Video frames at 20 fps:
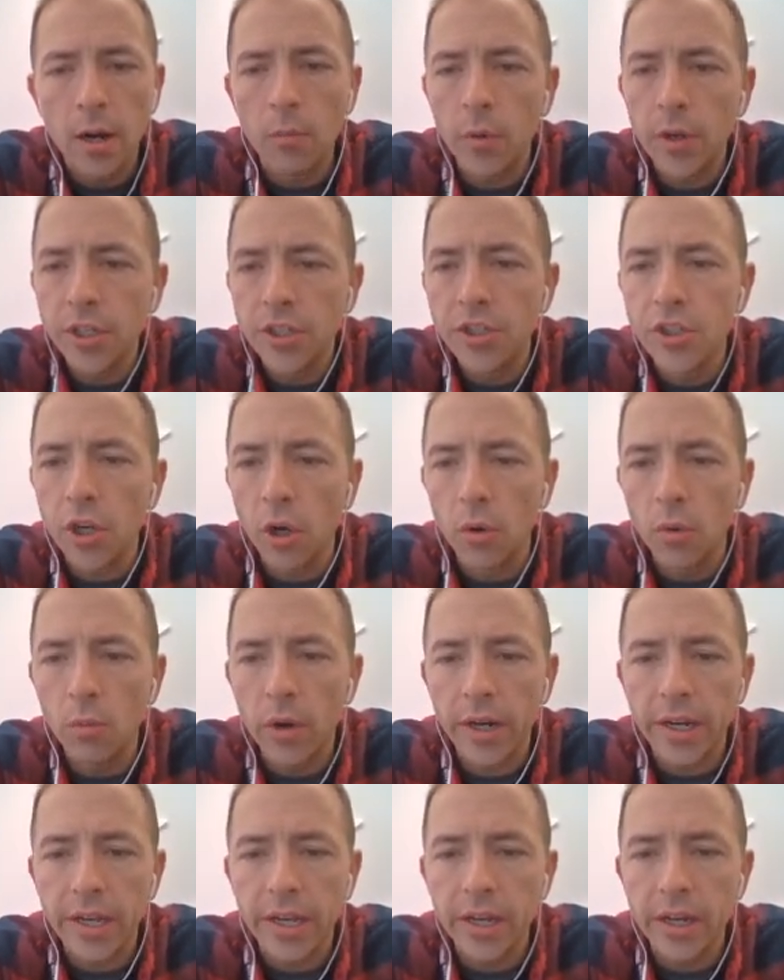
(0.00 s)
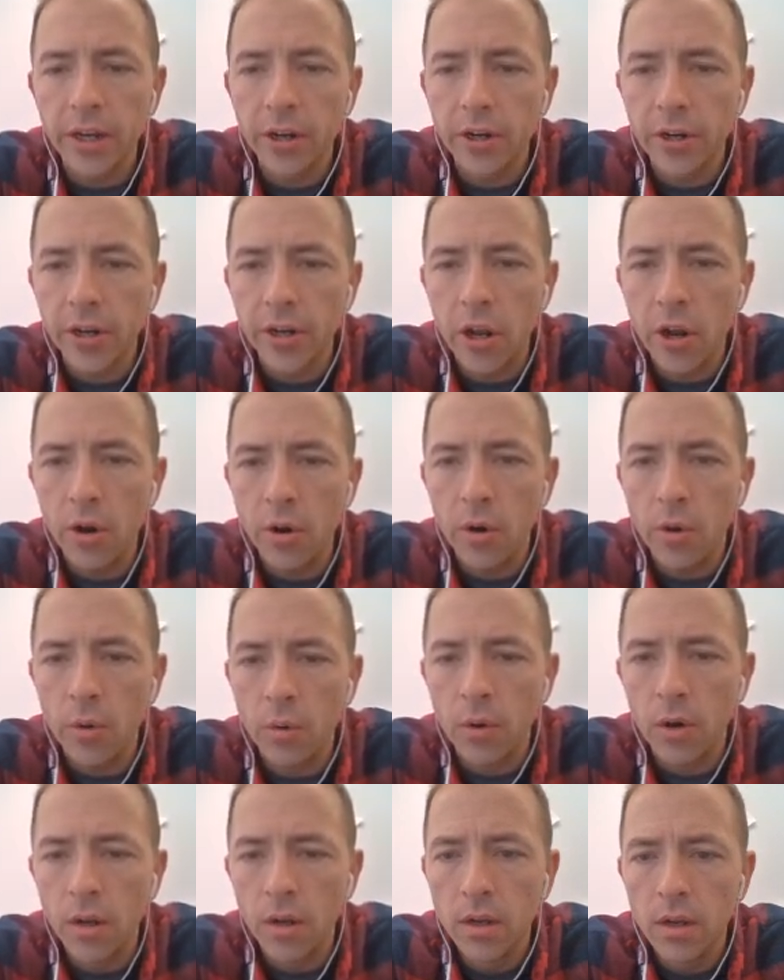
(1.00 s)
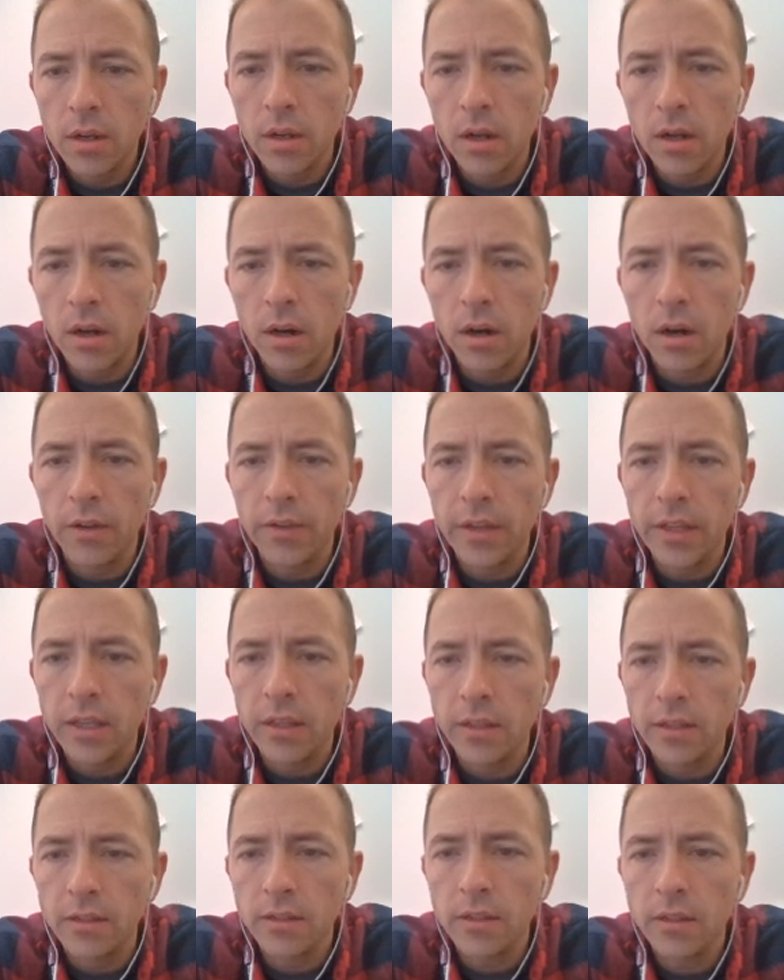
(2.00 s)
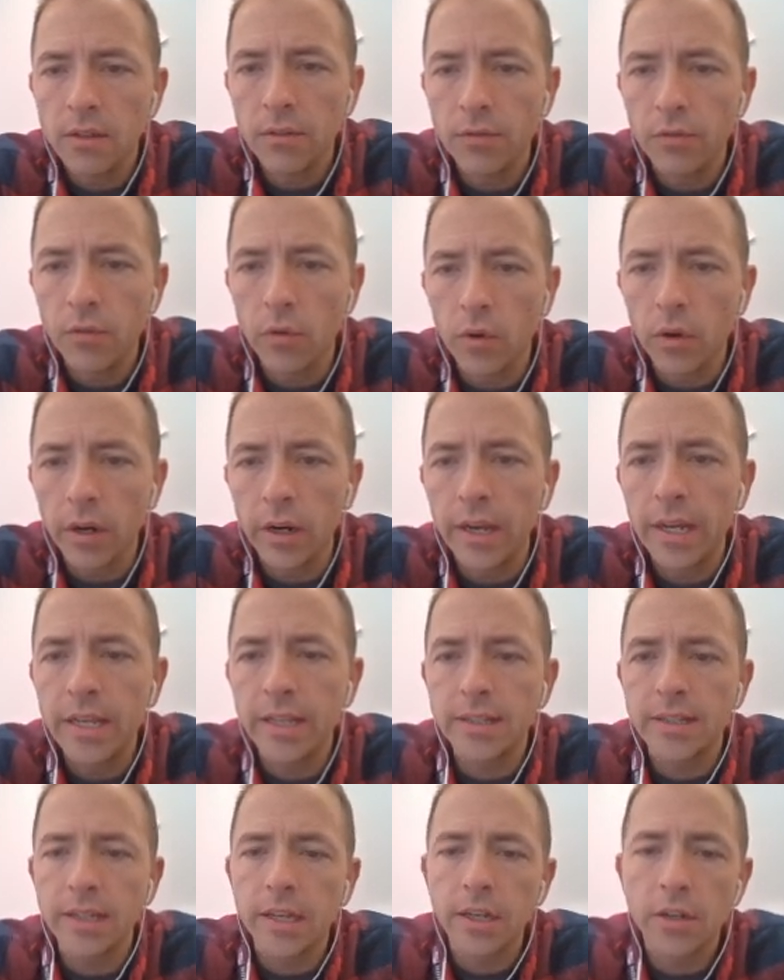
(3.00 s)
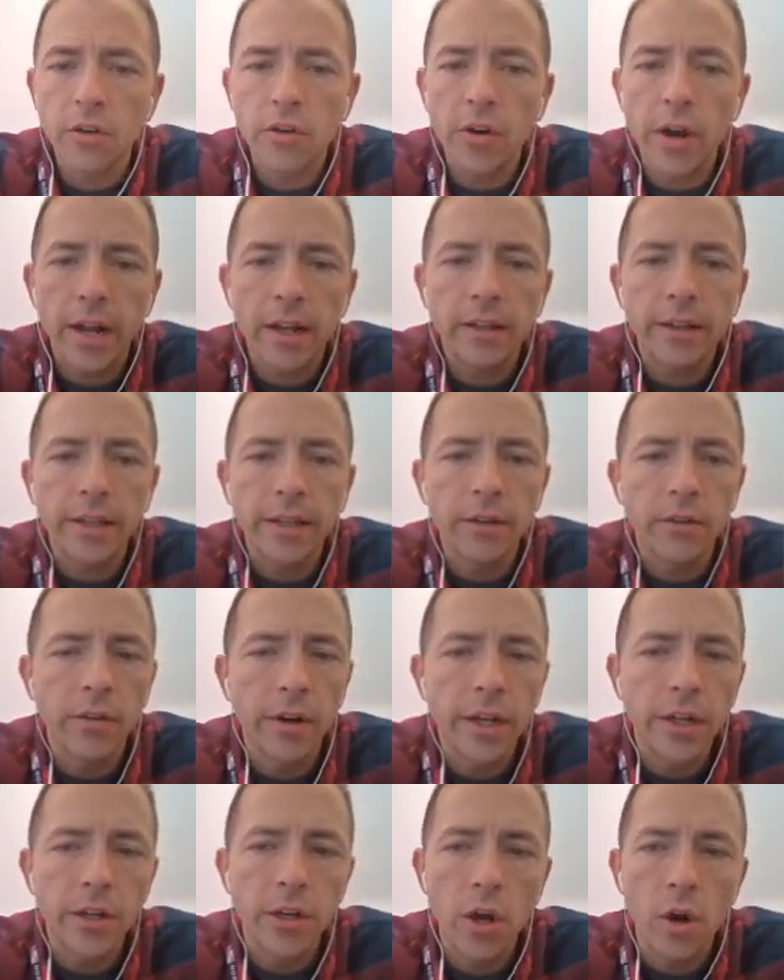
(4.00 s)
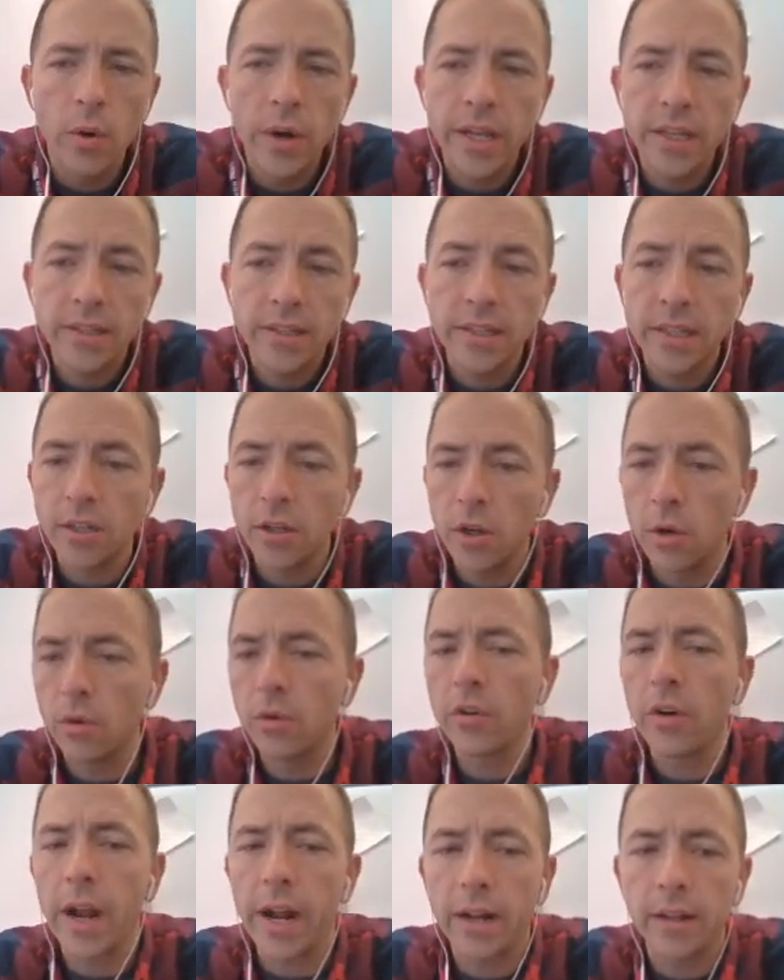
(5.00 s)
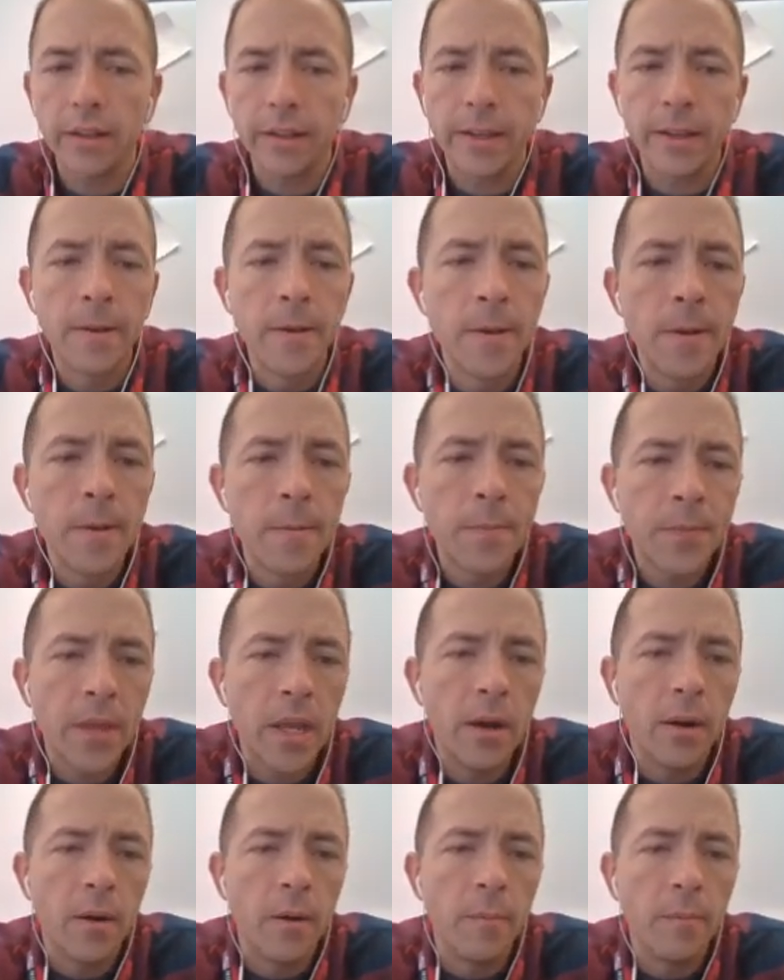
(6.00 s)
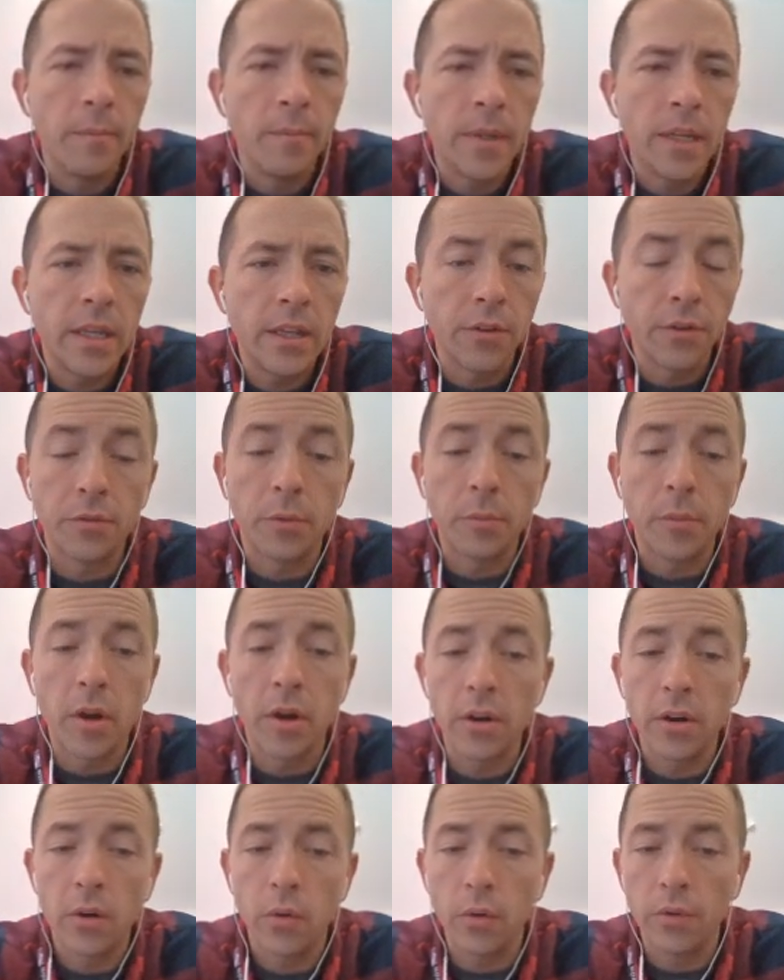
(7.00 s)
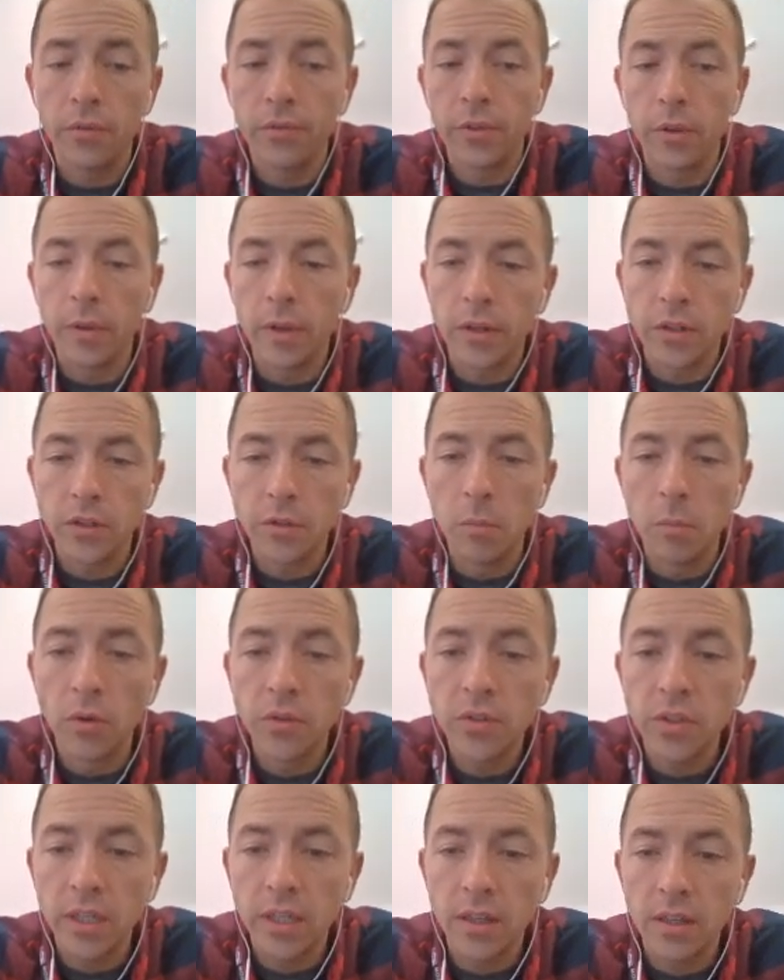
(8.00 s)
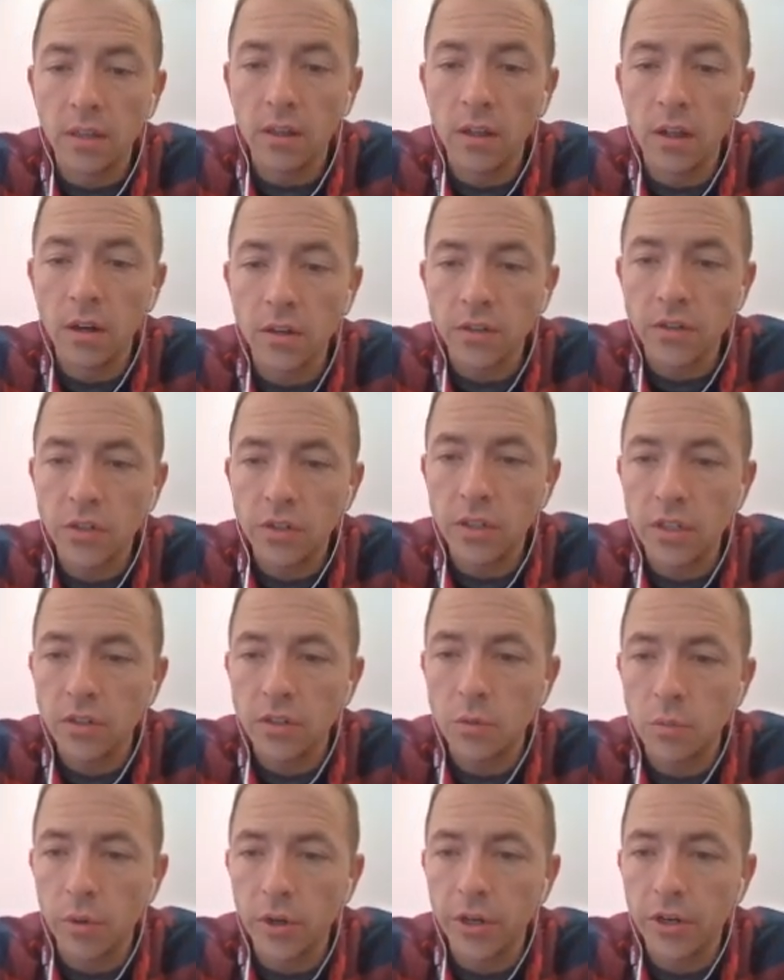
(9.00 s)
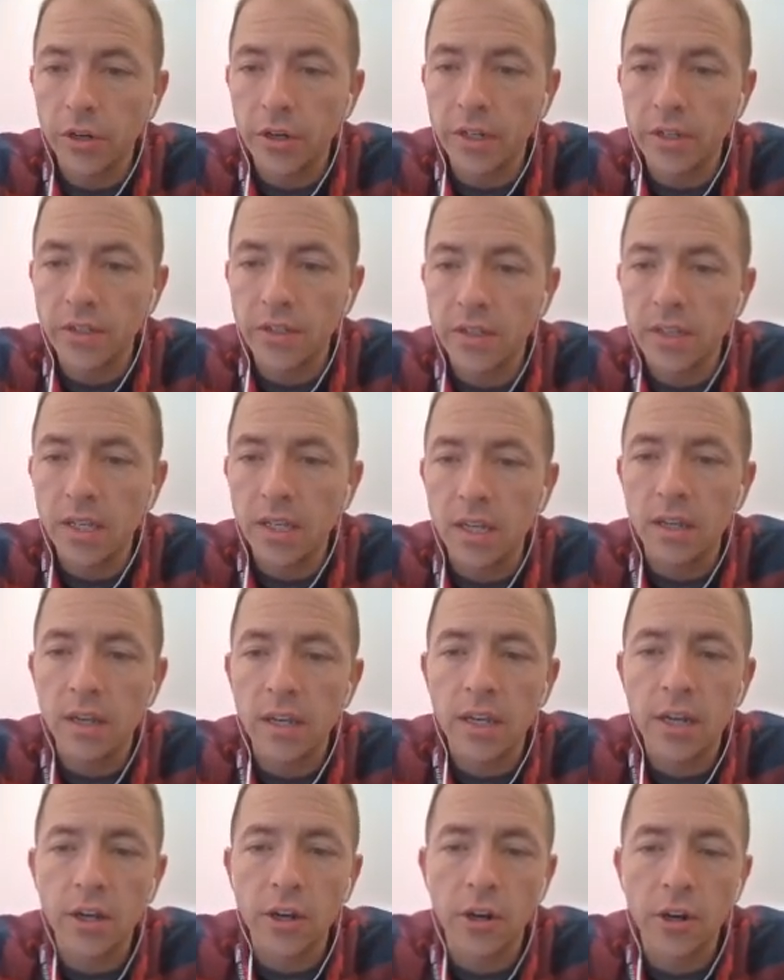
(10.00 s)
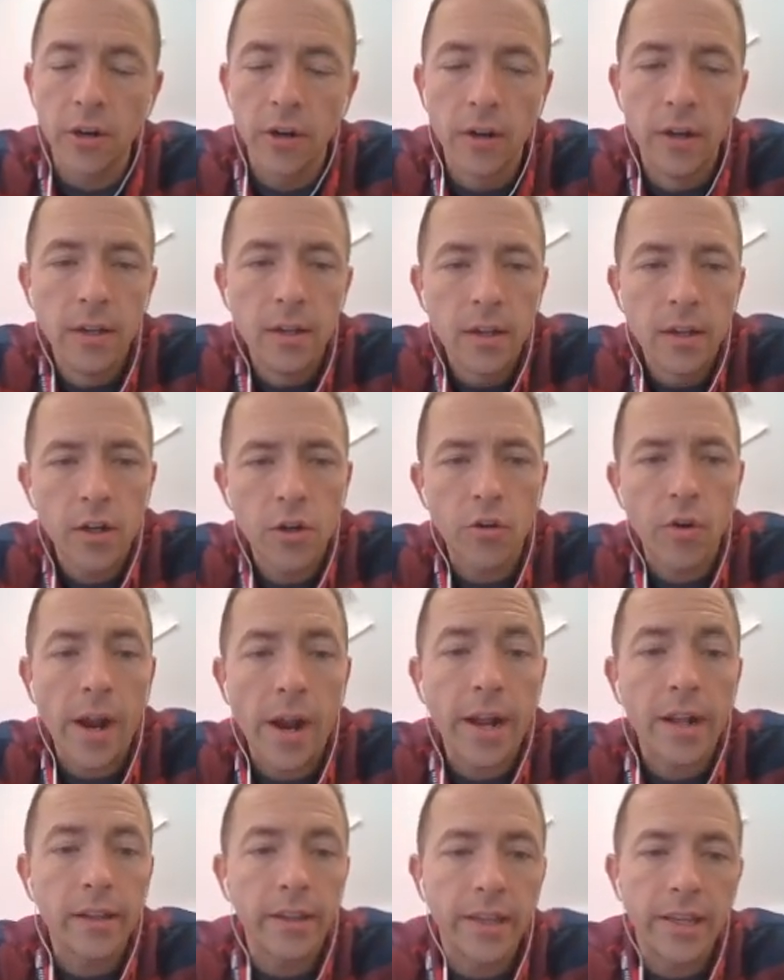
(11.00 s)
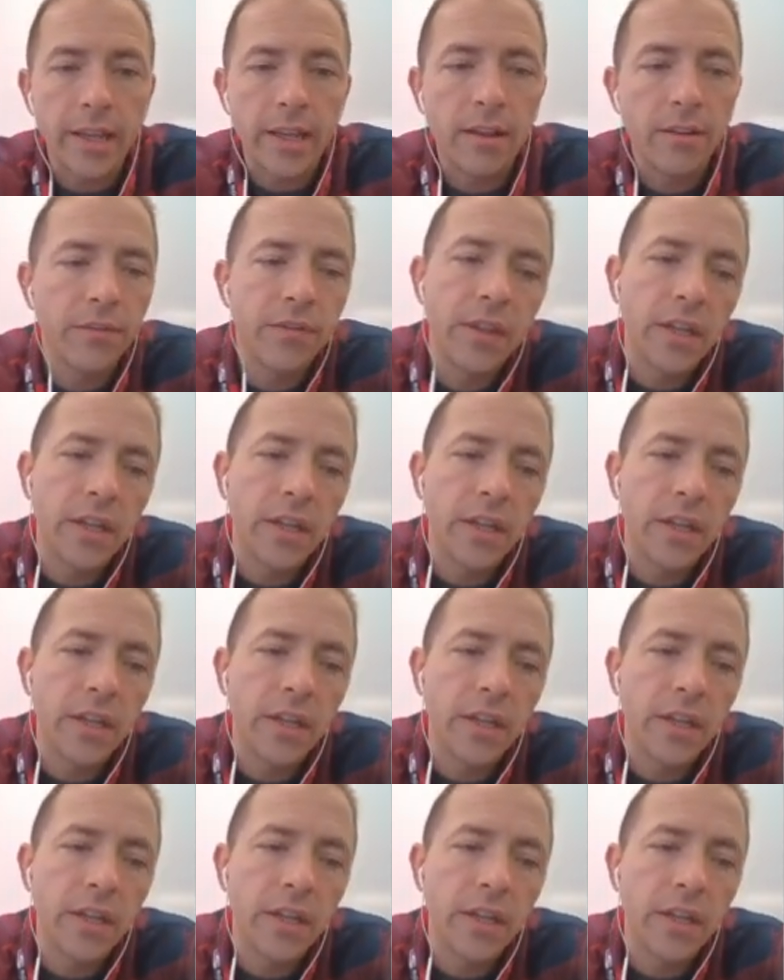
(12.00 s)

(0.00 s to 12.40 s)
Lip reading: We don't want to hear no on these for hissing and crackling, right? No hissing, no crackling, either from the heart or from the lungs. Mostly the lungs is where you're going to hear crackling if